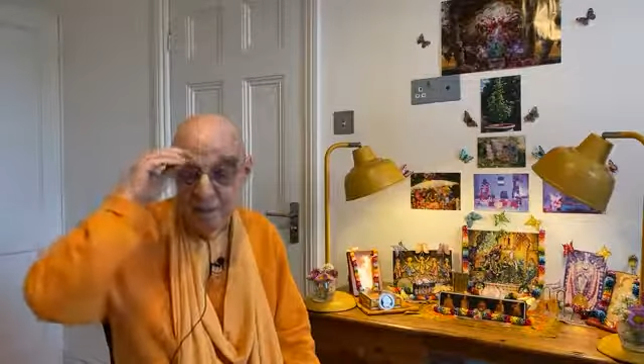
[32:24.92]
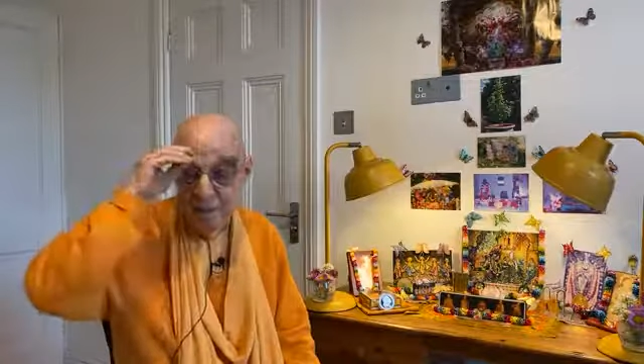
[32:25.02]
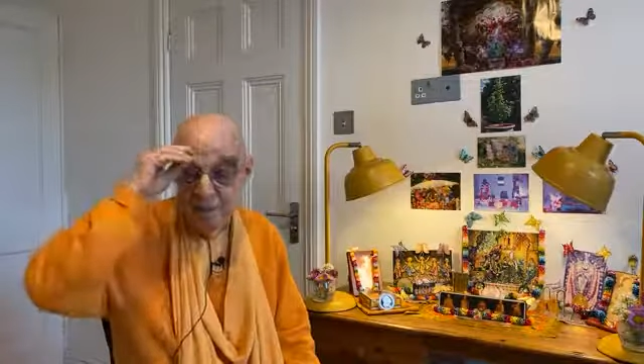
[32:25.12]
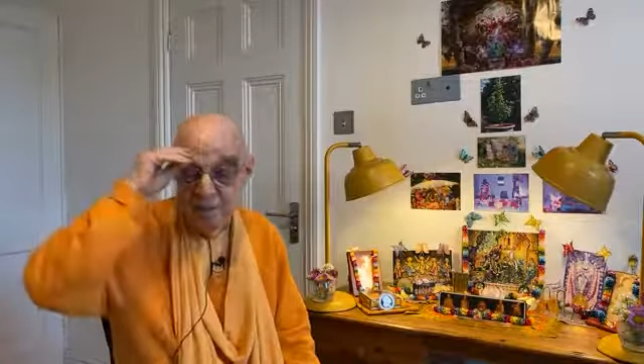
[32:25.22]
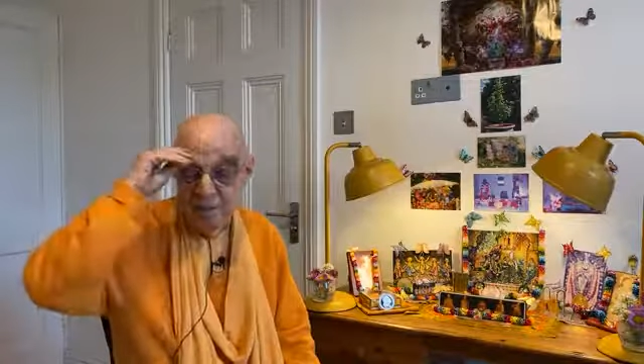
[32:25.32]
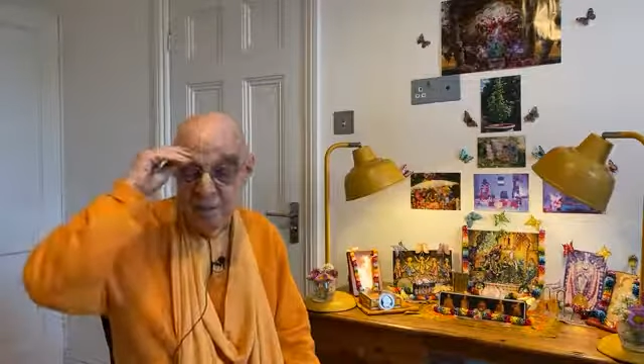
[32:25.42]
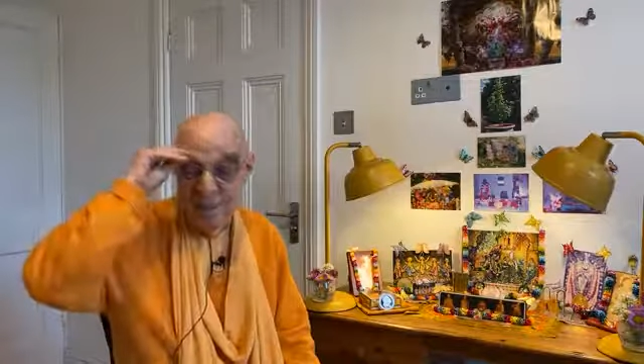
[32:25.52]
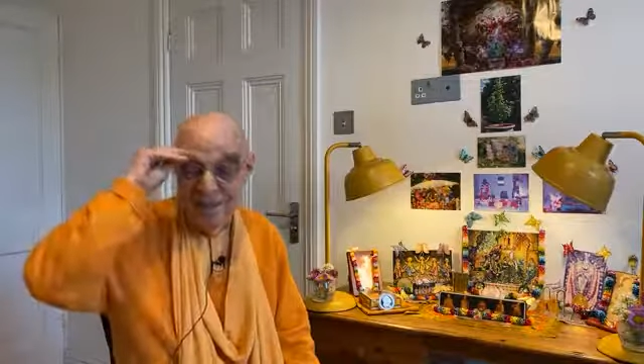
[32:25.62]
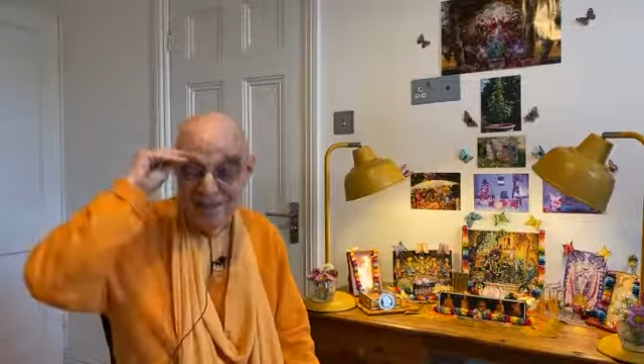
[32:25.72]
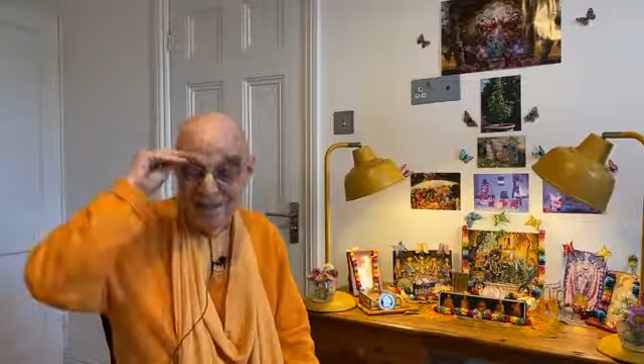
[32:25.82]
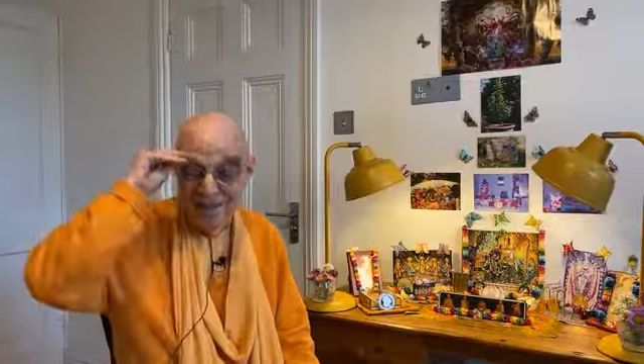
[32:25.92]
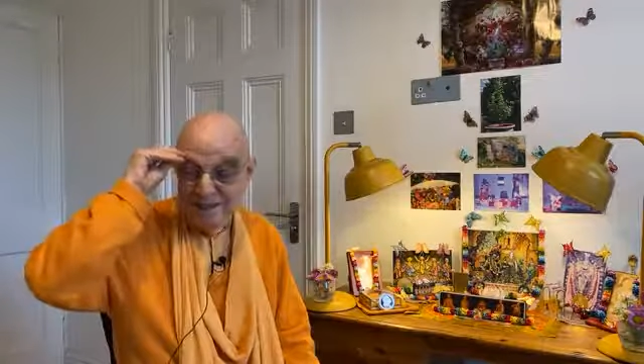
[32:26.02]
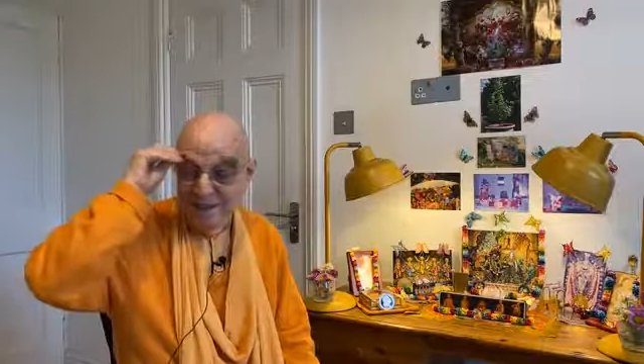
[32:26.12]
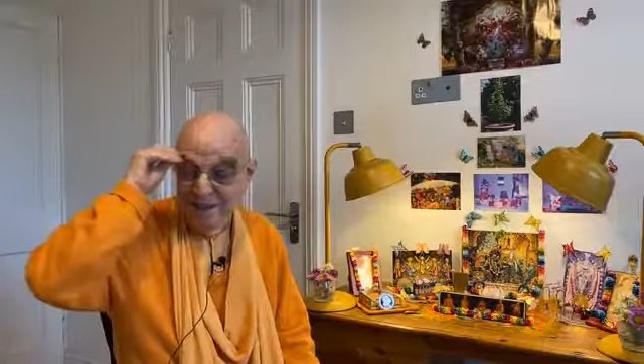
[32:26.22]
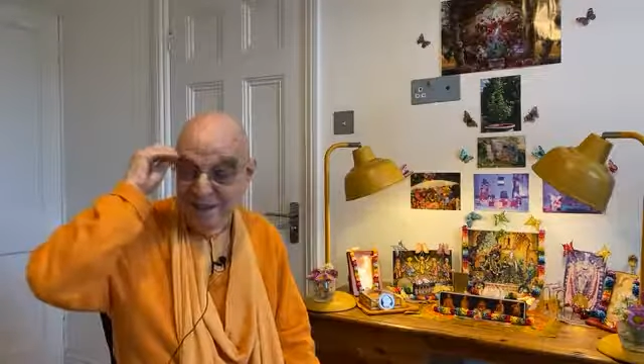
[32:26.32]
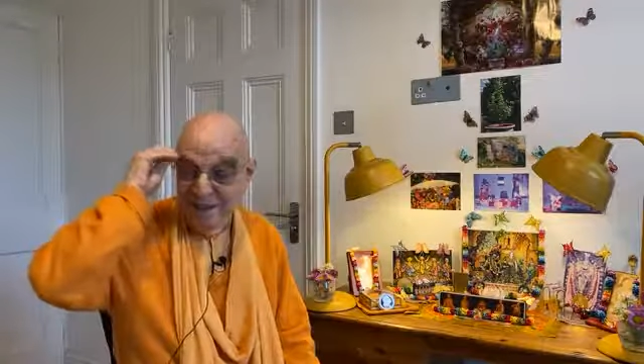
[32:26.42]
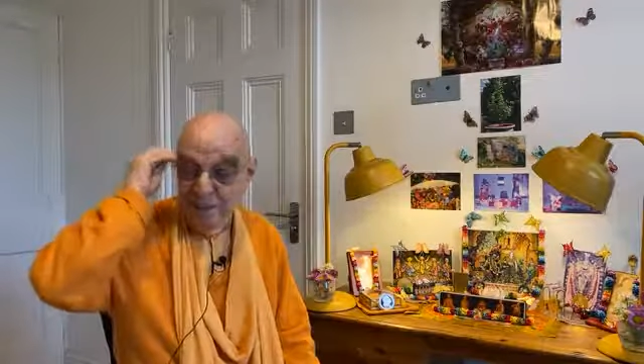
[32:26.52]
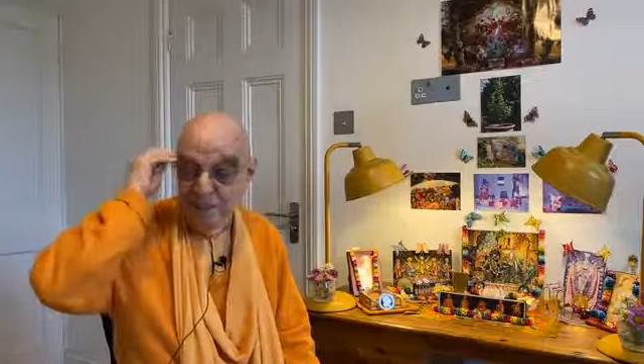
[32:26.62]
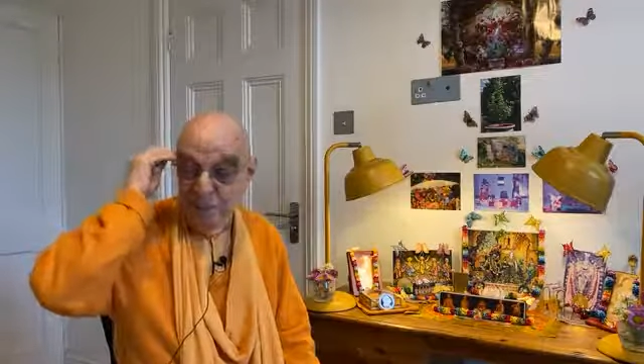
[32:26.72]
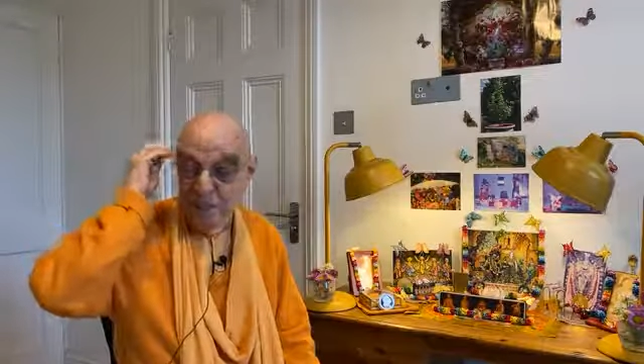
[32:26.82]
But if you insist
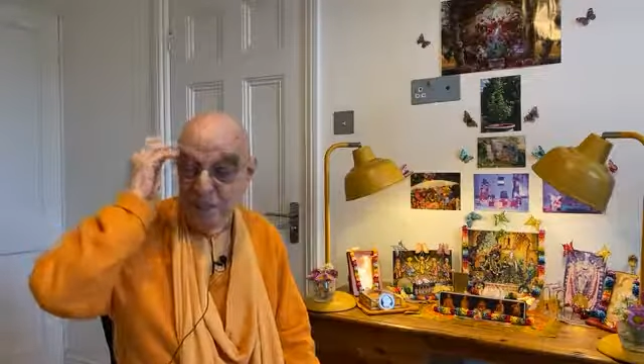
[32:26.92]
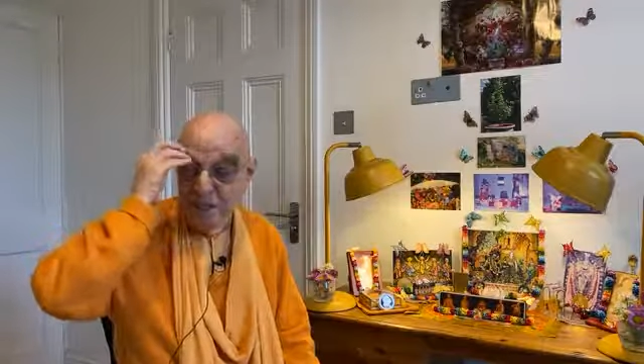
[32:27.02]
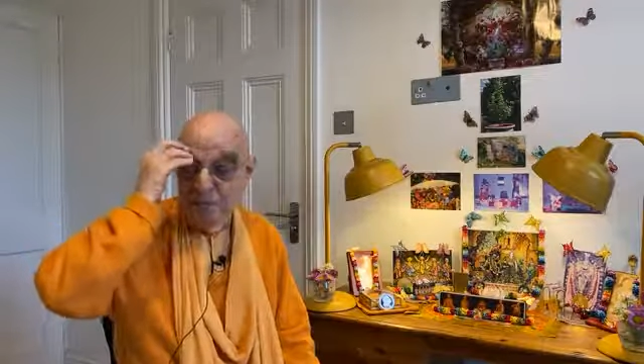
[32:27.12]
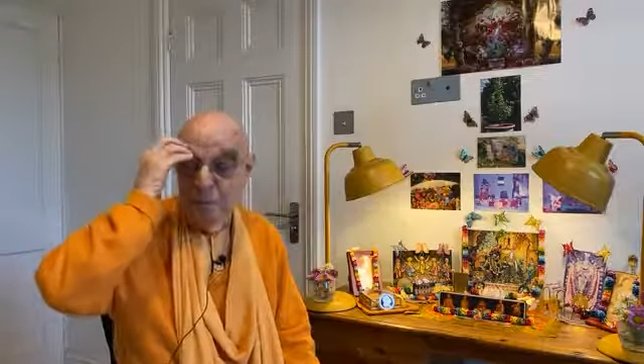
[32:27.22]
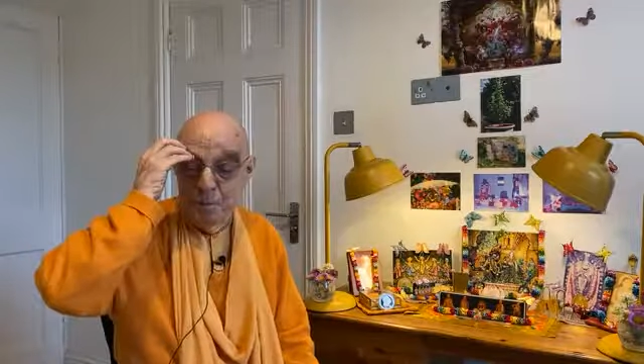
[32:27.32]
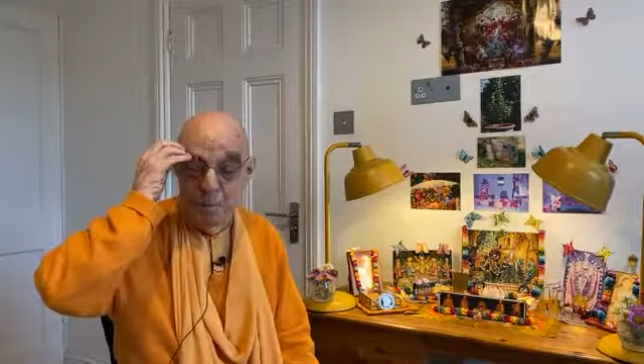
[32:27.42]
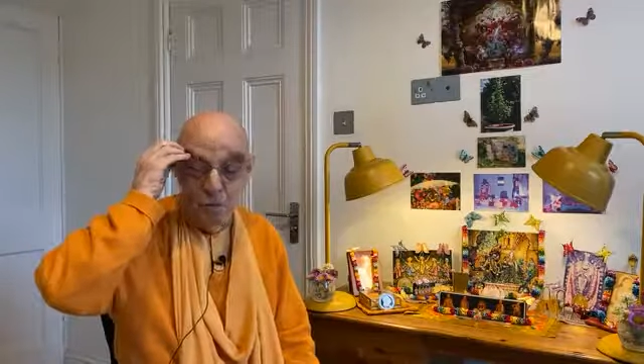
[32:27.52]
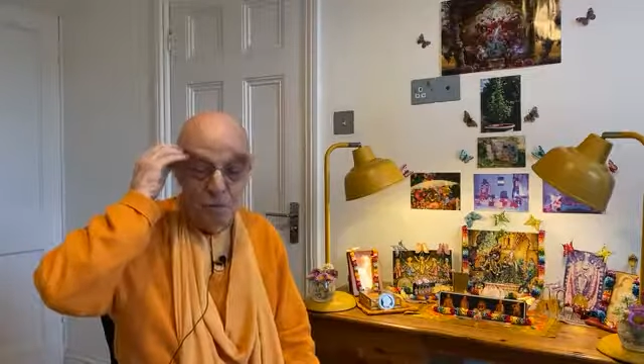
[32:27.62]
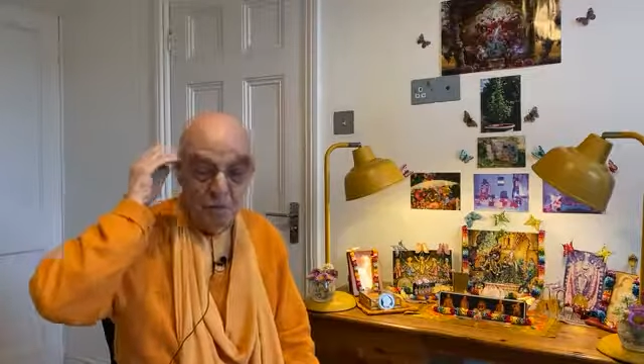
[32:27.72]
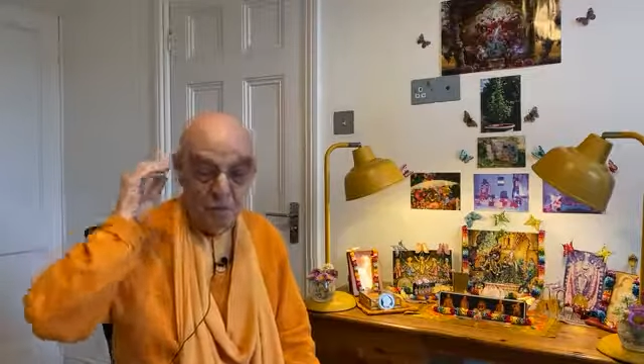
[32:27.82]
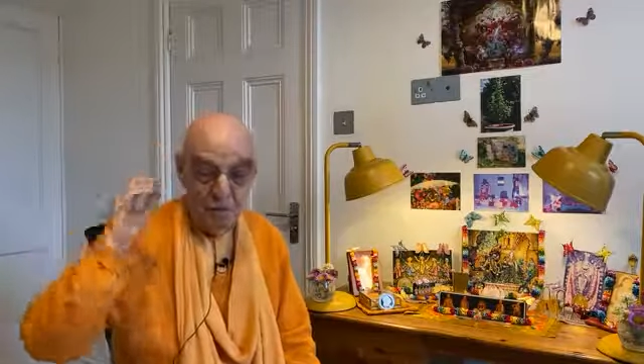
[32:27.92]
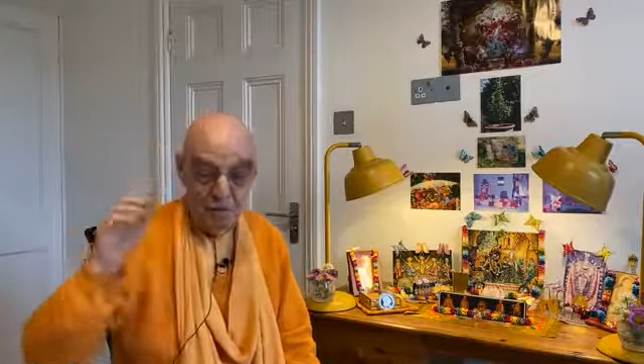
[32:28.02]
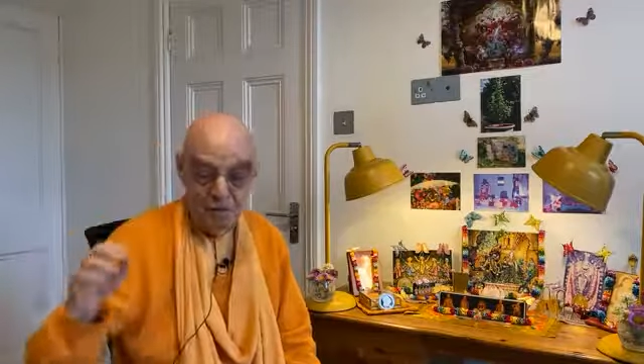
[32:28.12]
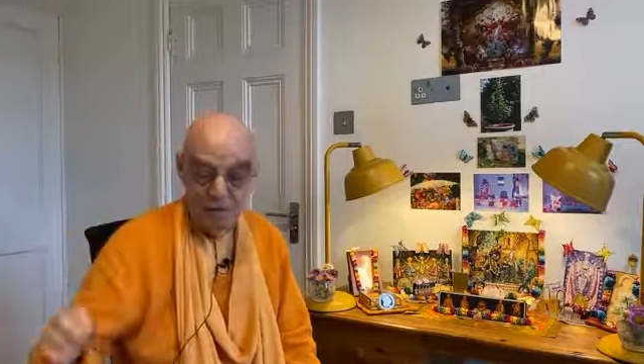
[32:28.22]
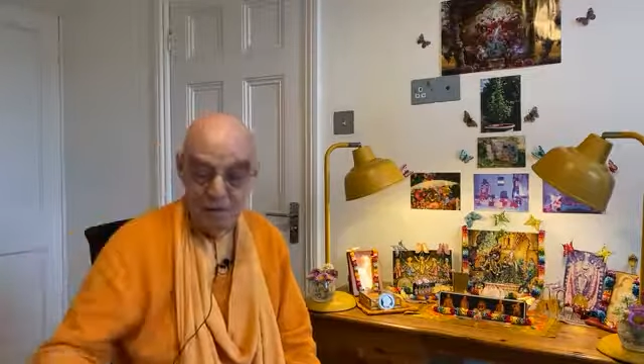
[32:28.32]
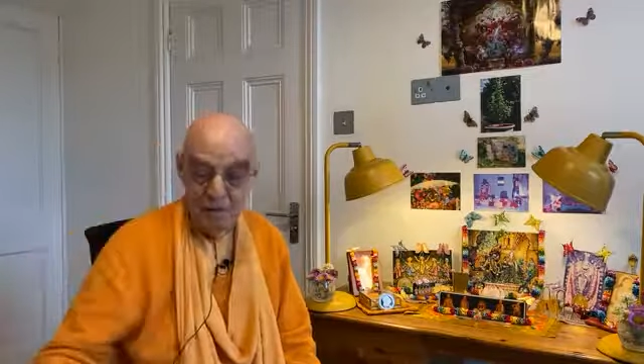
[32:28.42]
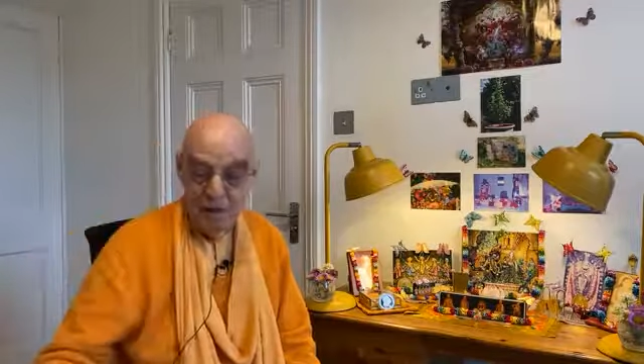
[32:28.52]
on putting this proposal to us,